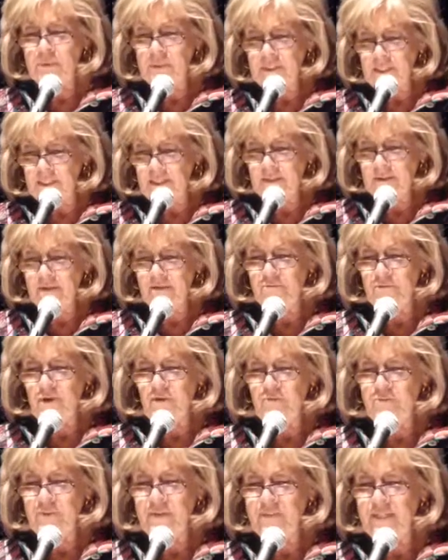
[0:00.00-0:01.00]
political
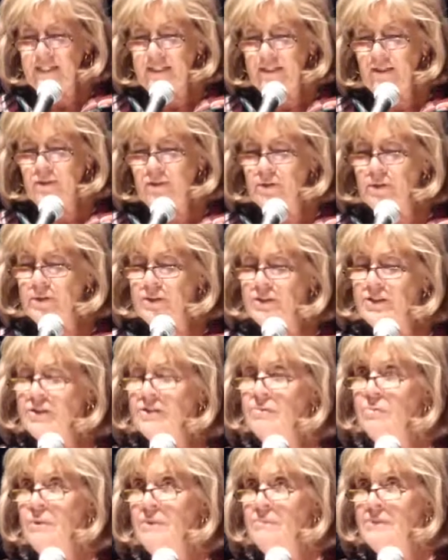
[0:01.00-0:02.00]
movement that
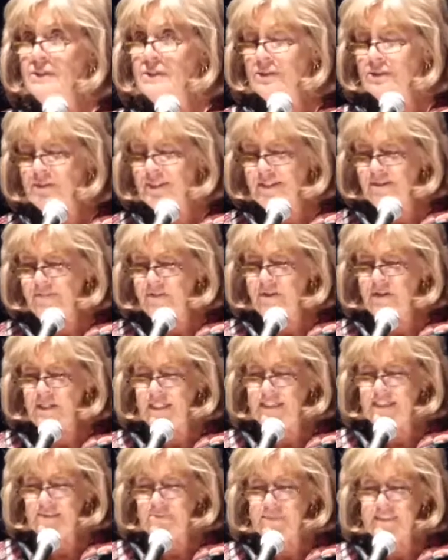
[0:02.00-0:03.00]
encourages women to leave their
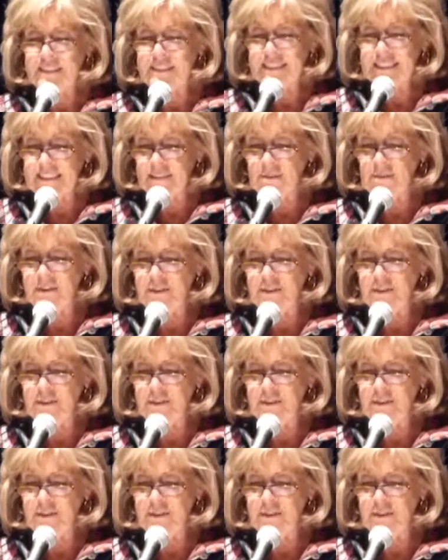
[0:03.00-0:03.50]
husbands, kill